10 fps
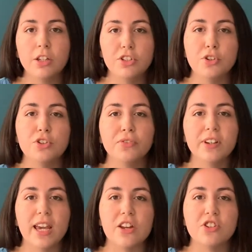
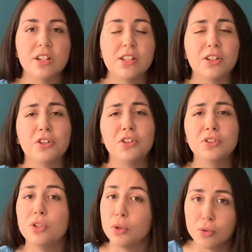Eutrophication is a
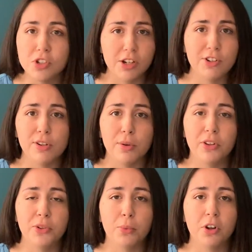huge issue in
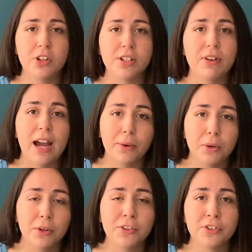the world of
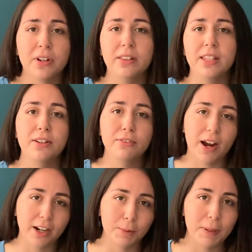agriculture and the
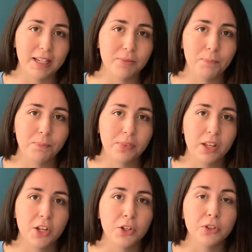environment.
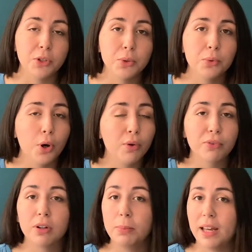You
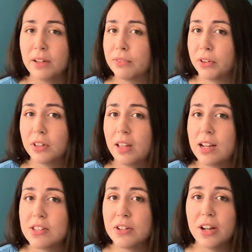over-applying
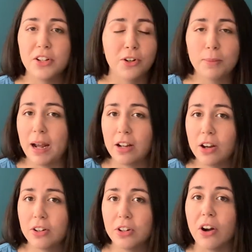fertilizer in your
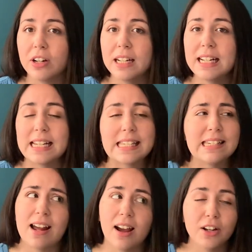backyard garden is
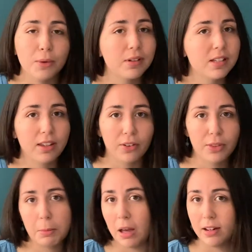not going to kill the
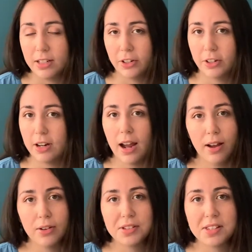pond near your
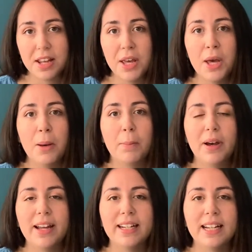house, but